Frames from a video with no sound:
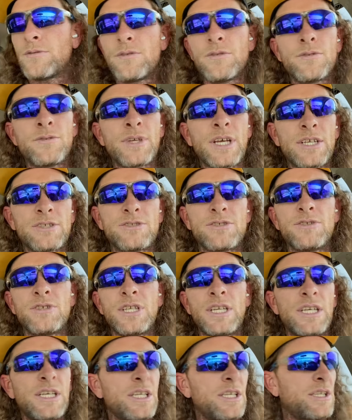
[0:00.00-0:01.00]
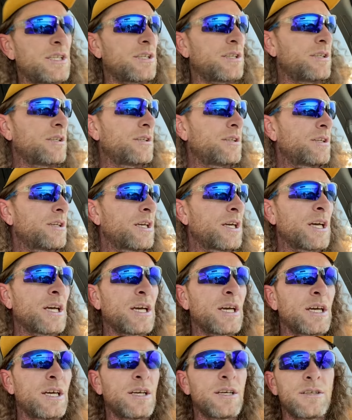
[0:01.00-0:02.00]
that you need
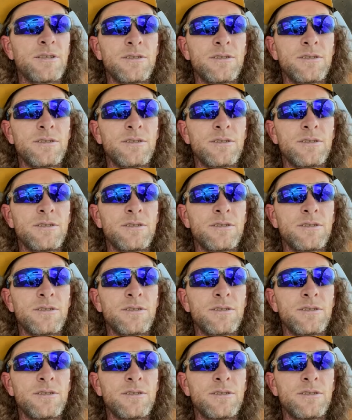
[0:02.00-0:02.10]
to